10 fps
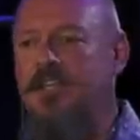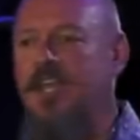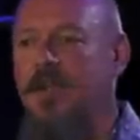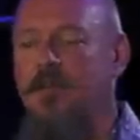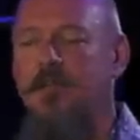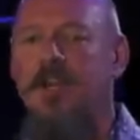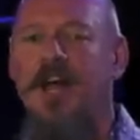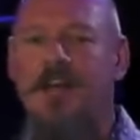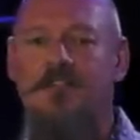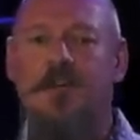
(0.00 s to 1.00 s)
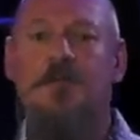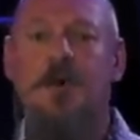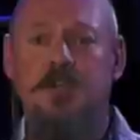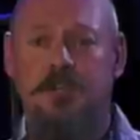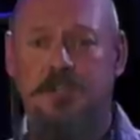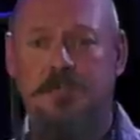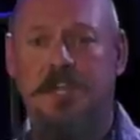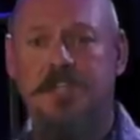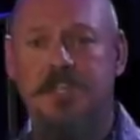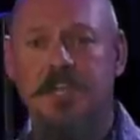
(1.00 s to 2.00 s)
take up a lot of emotional
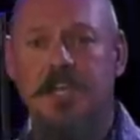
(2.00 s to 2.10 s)
space.